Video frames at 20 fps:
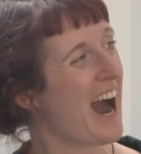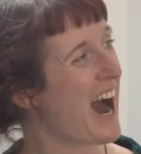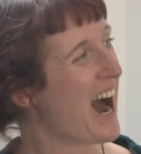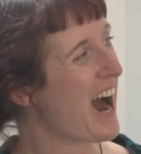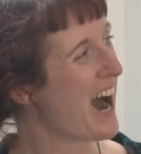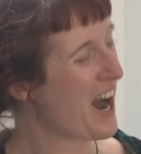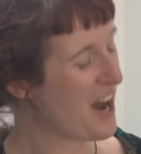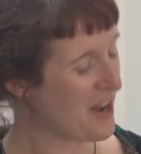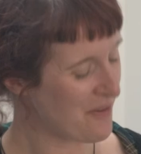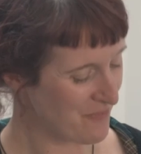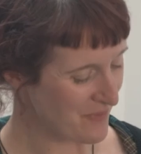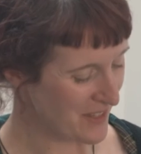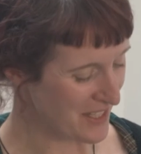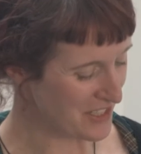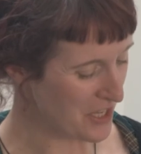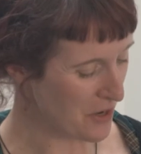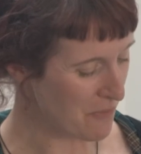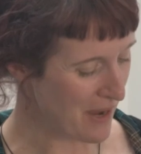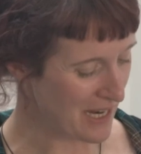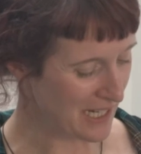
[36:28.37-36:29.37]

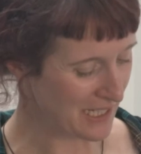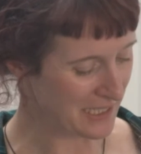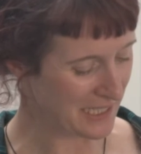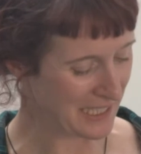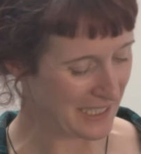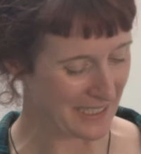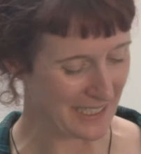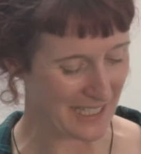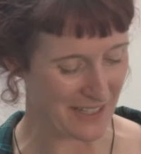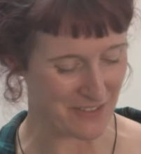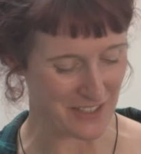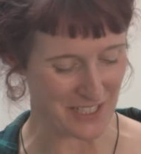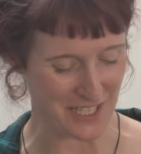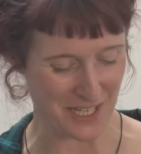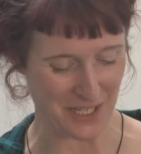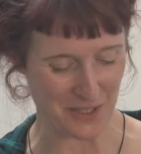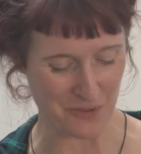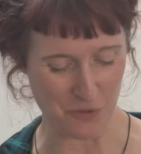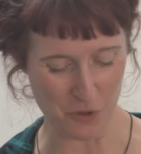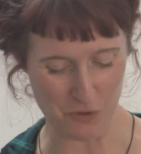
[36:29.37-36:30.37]
So Melanie lives
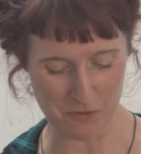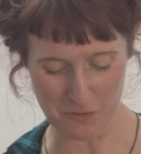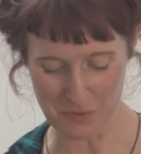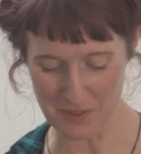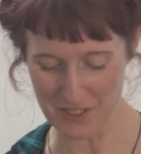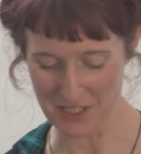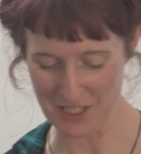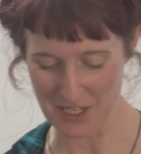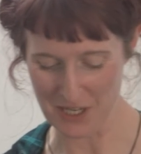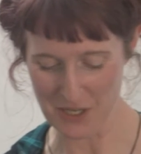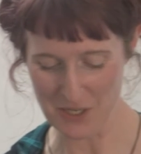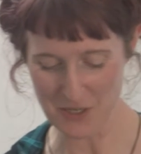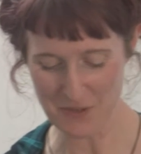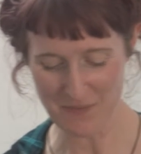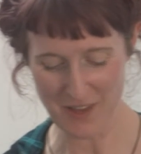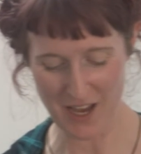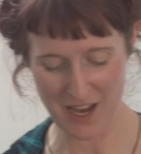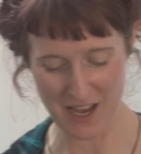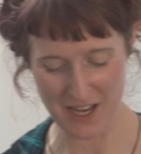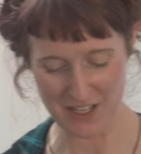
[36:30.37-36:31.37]
in
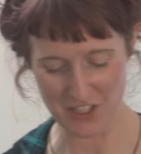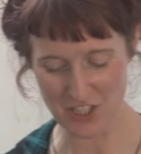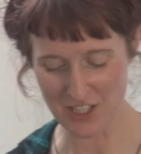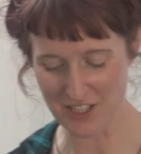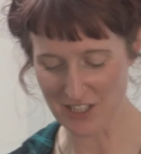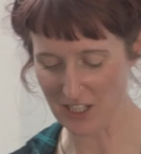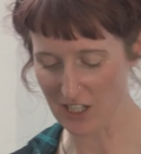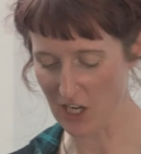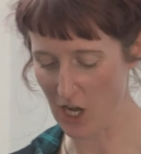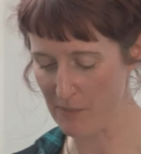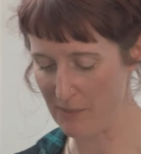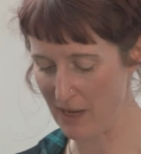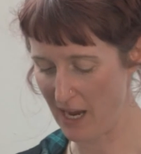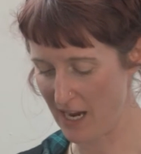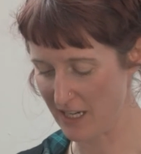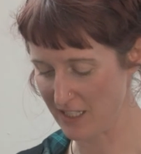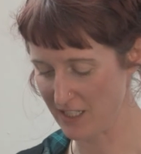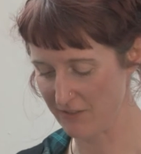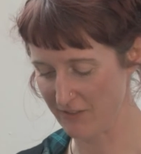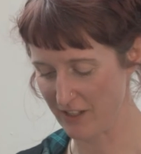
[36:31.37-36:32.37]
Walthamstow, and she's a climate
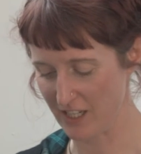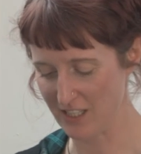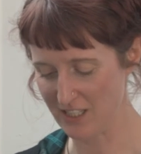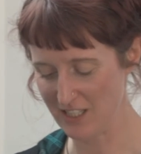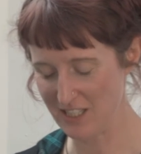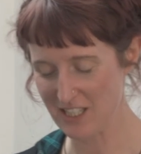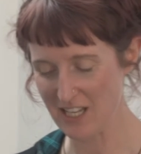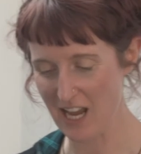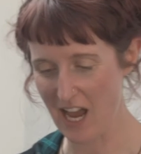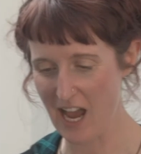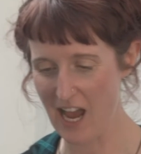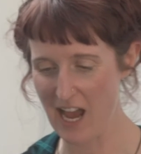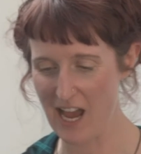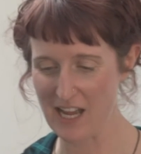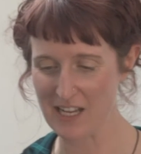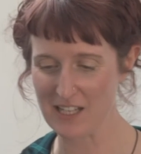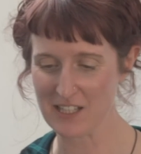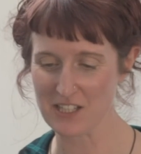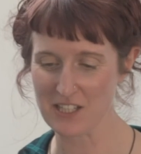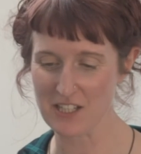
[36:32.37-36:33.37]
activist,
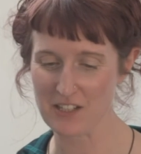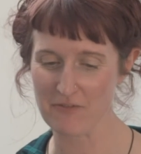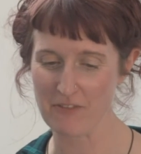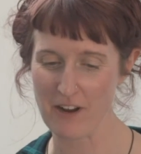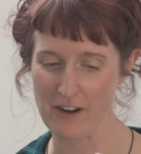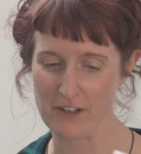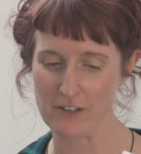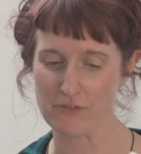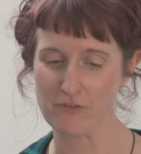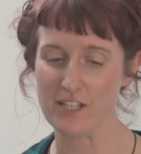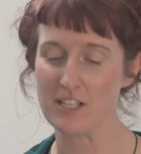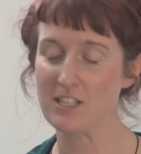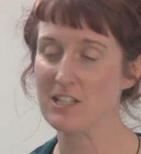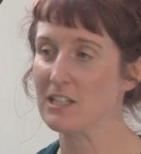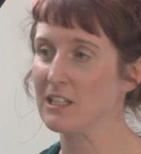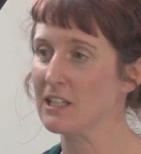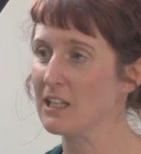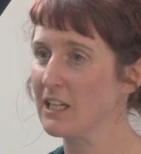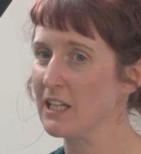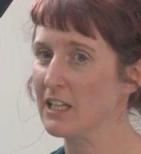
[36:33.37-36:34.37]
and very
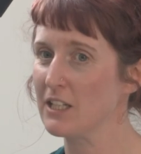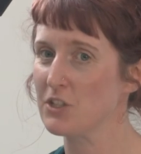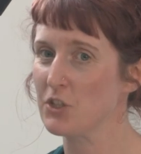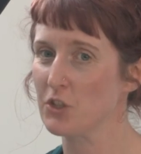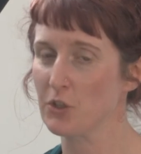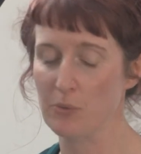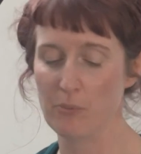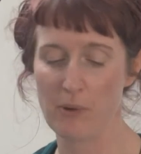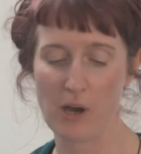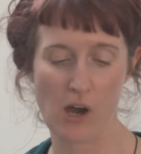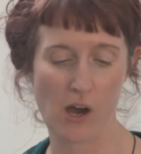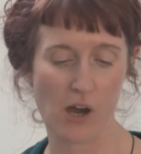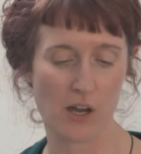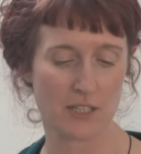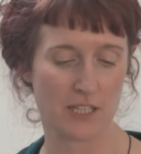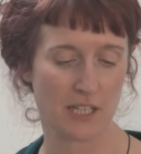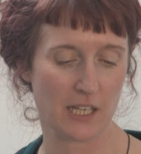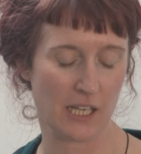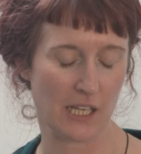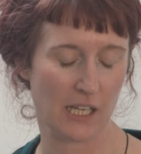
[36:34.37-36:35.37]
recently took
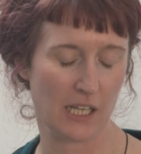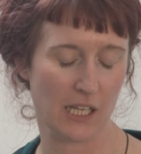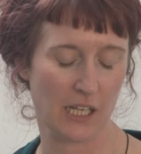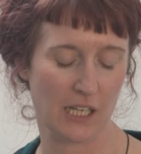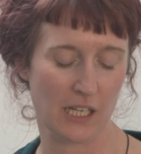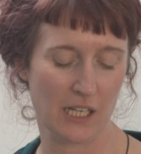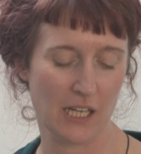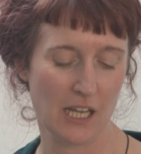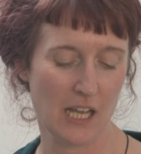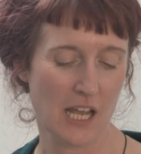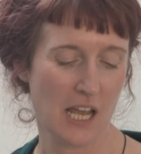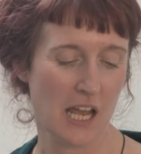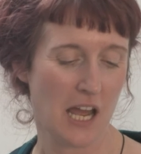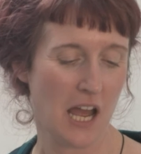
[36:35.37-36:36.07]
part in